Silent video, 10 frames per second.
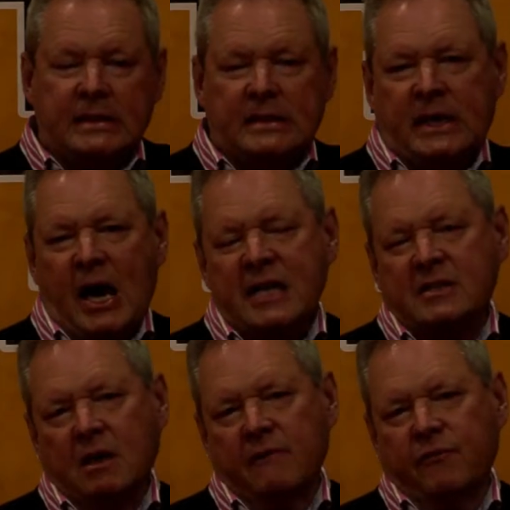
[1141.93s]
Yeah, as
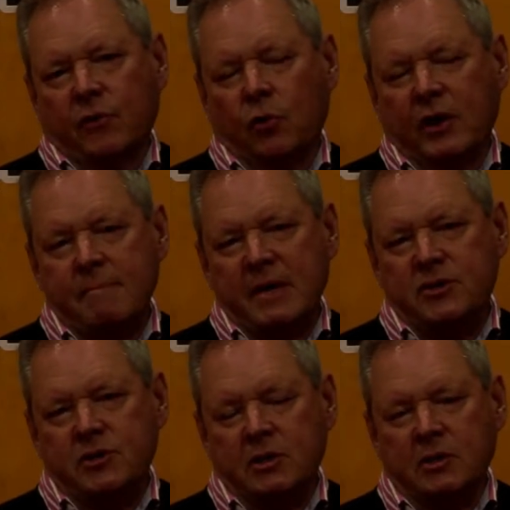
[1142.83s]
I've already
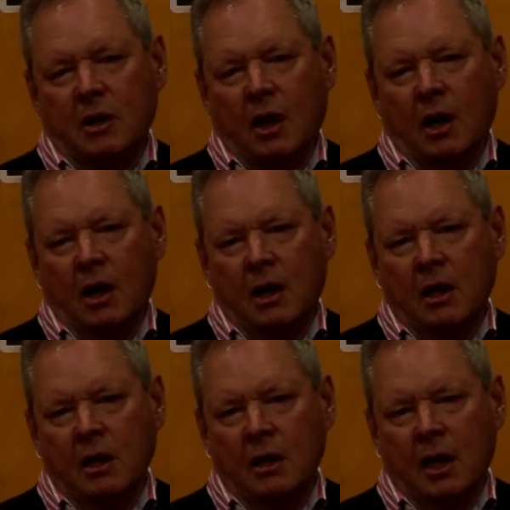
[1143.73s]
mentioned,
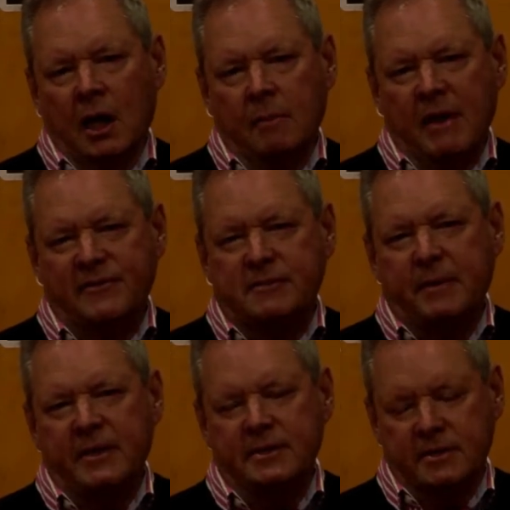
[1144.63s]
I have
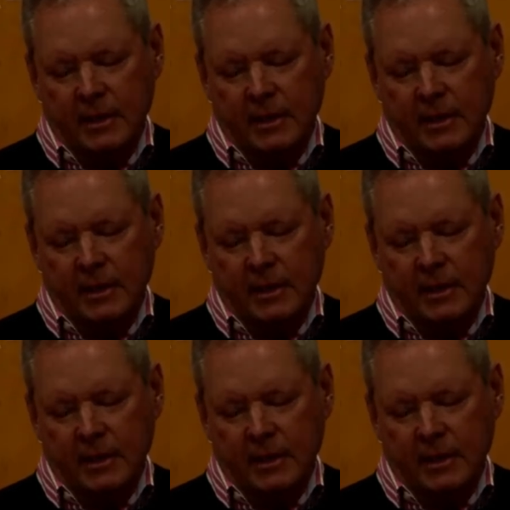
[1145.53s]
spent